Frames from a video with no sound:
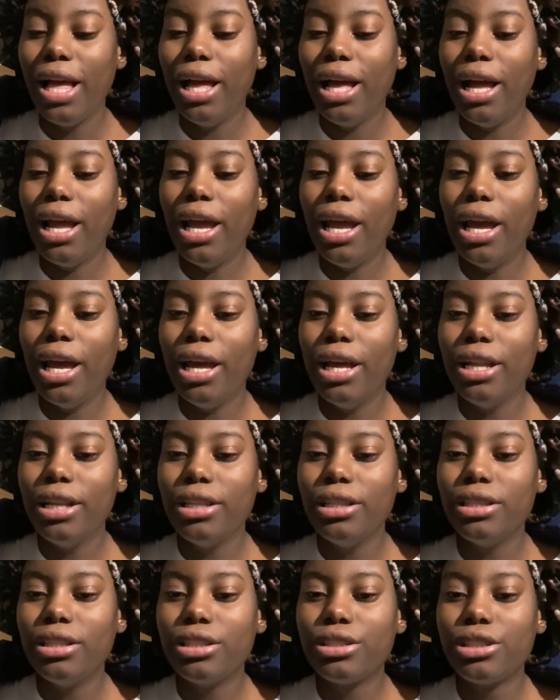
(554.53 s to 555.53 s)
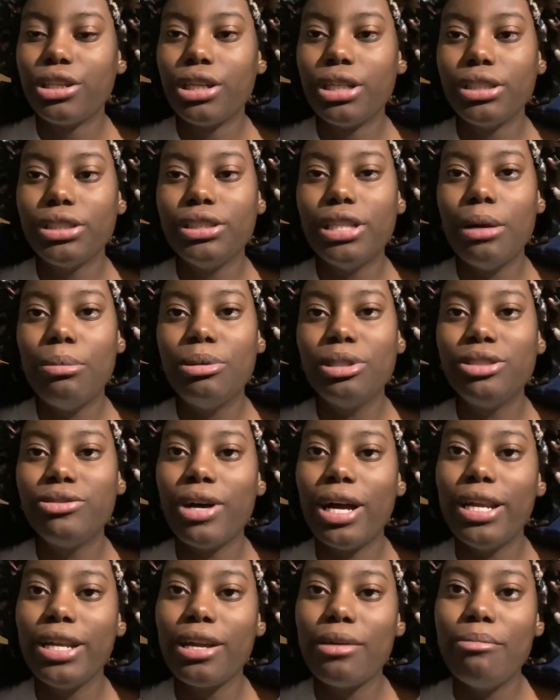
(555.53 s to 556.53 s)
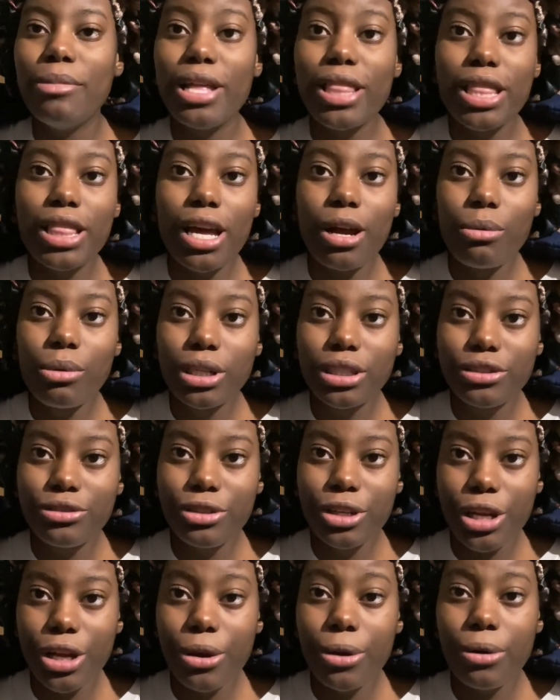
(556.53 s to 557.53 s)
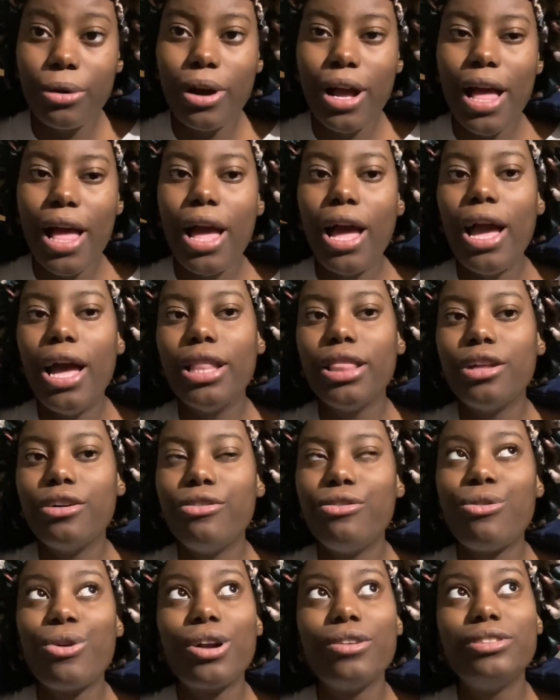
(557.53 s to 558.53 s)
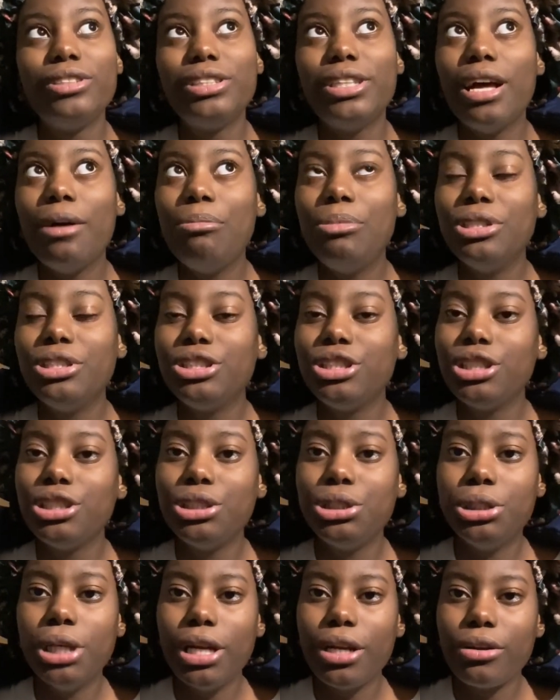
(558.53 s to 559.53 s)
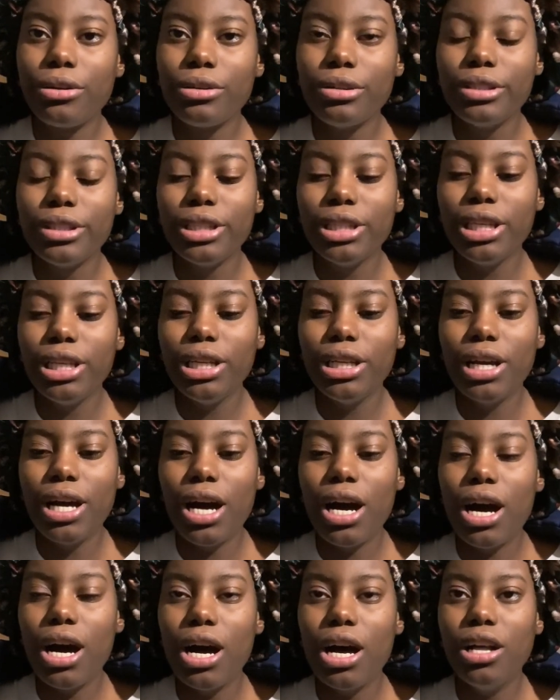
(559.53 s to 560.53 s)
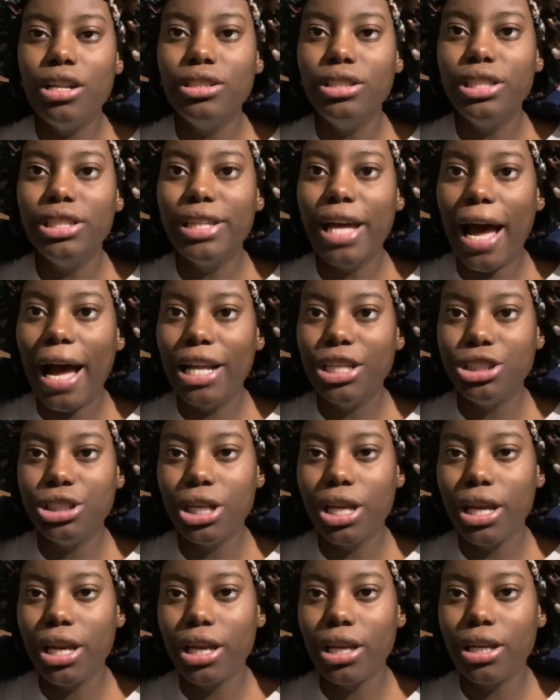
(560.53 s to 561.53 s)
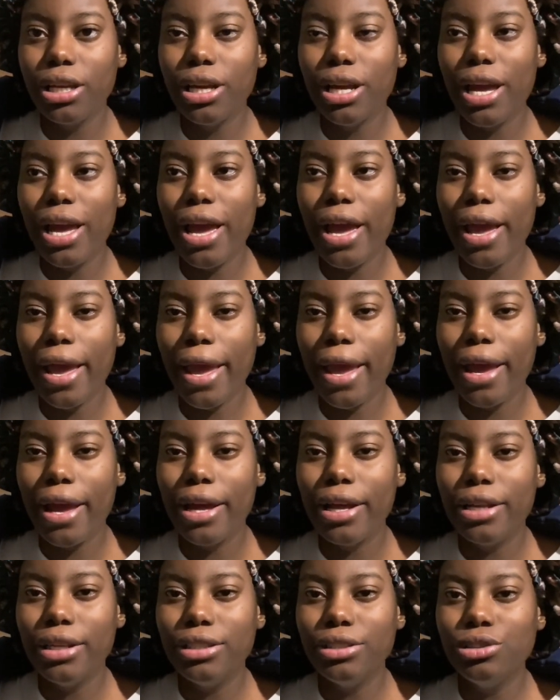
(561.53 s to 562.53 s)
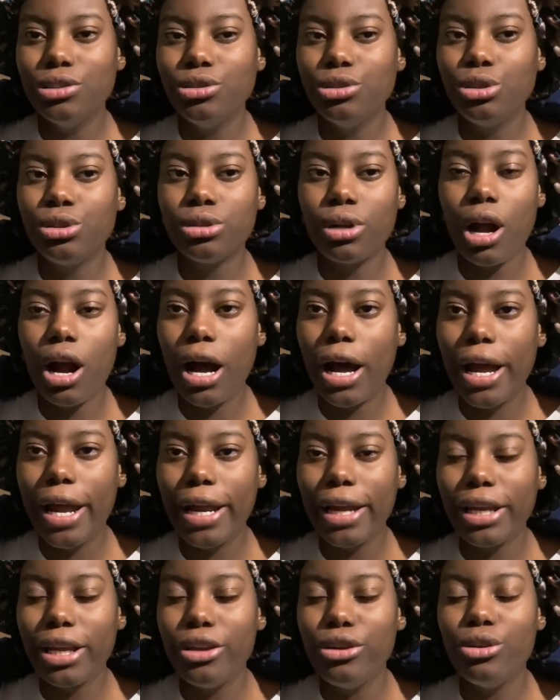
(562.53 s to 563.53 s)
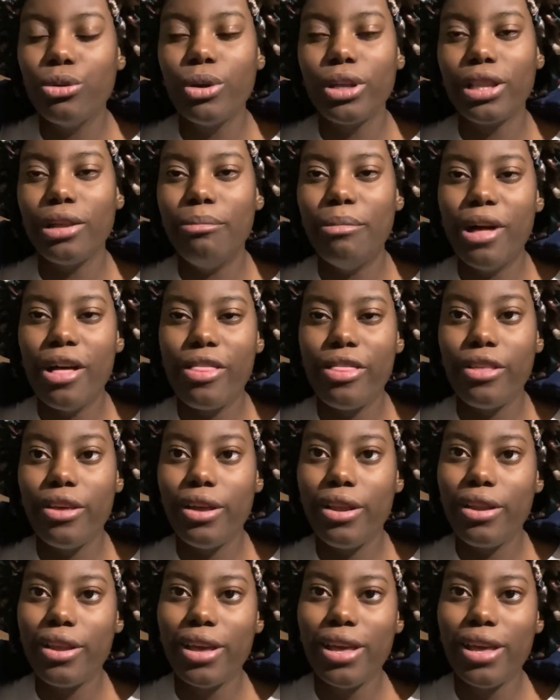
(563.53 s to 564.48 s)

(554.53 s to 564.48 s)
And the third step is finding a method that works for you. And the fourth step is just generally detaching and trying and doing the method.